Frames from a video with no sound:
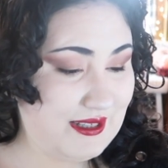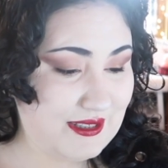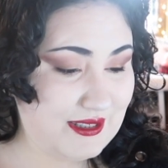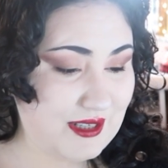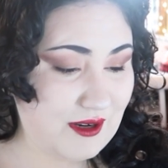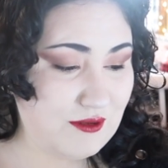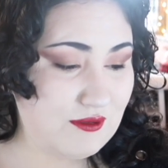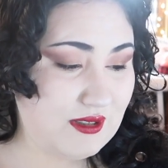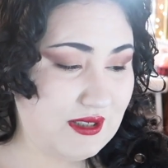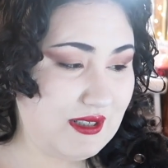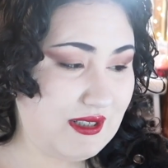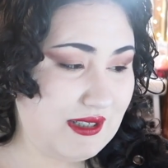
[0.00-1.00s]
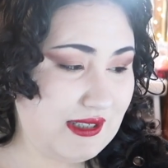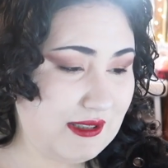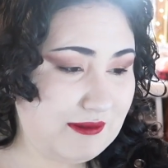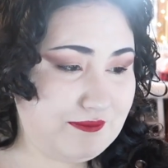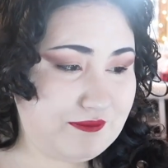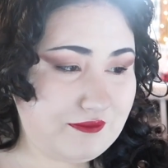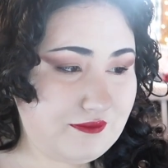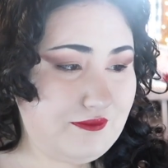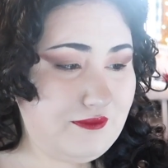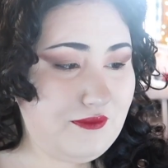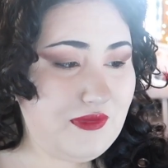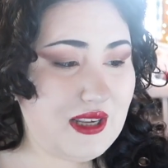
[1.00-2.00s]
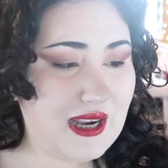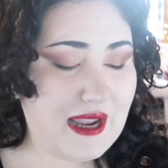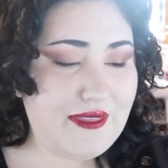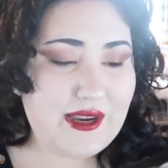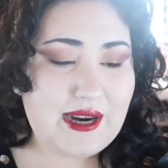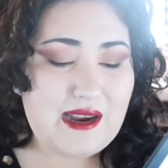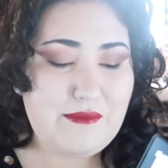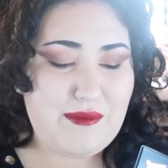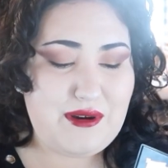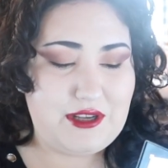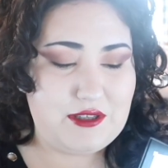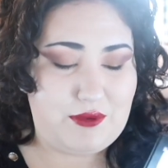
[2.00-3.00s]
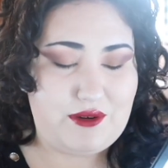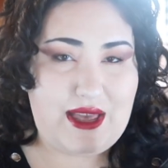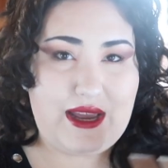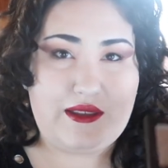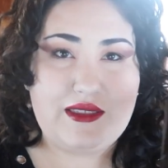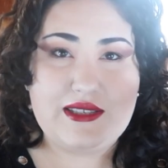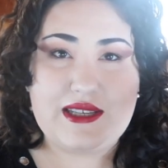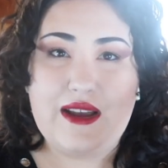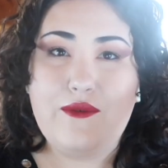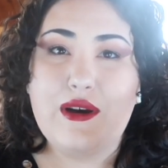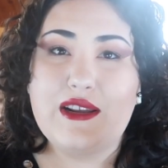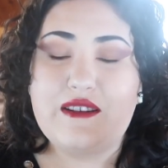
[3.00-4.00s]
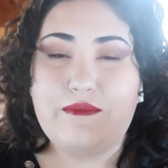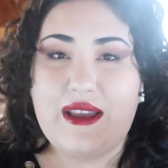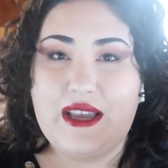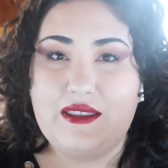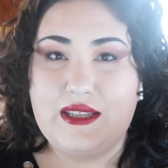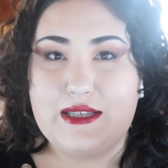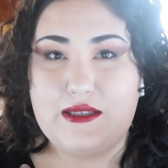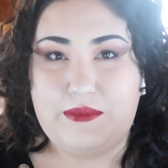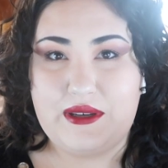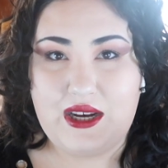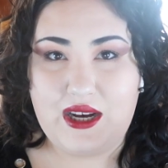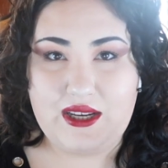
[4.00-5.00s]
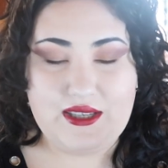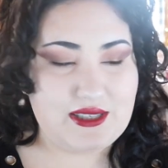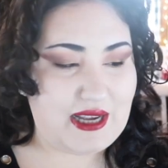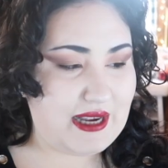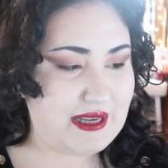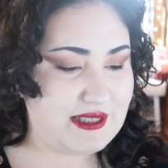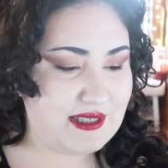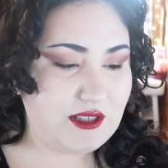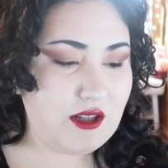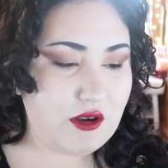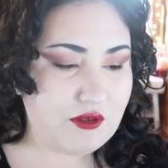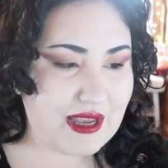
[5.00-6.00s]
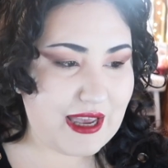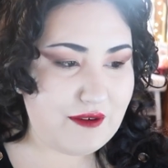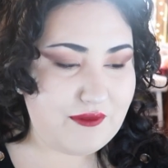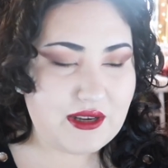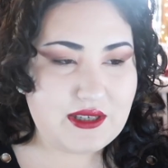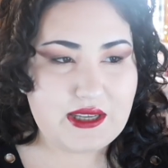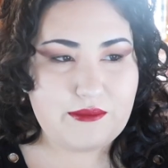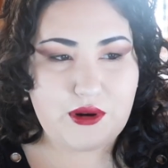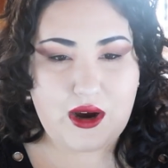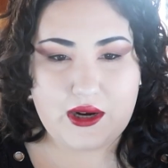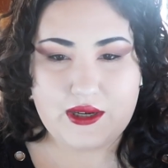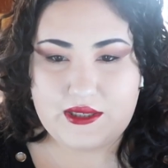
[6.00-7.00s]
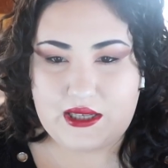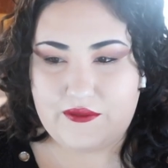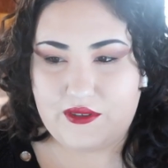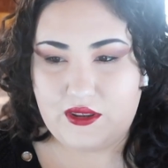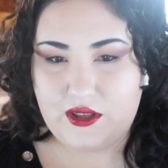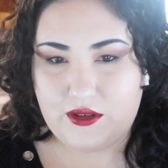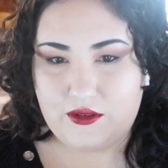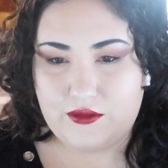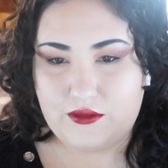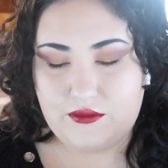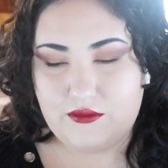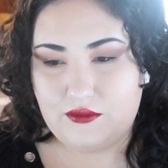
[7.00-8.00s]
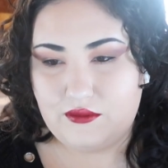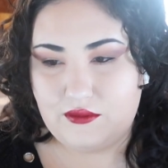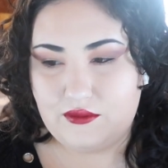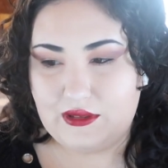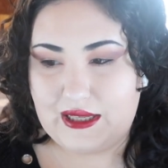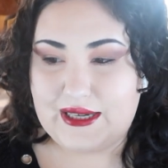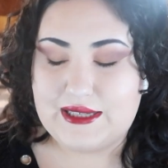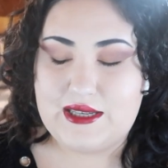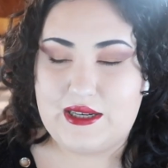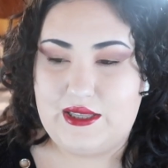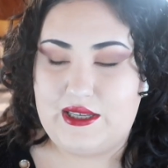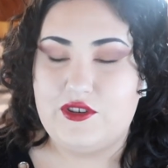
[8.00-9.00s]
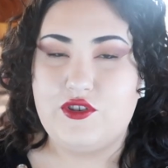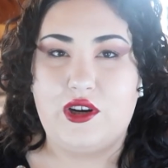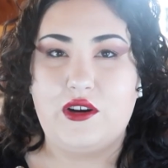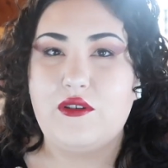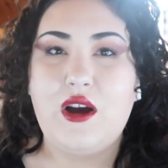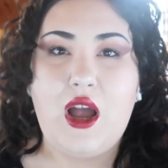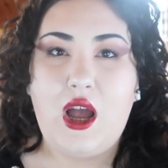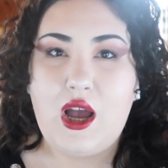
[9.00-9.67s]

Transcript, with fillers: So I think I got my money's worth out of this. I wanted to pan this because I still own Kat Von D products, even though, like I said in the intro,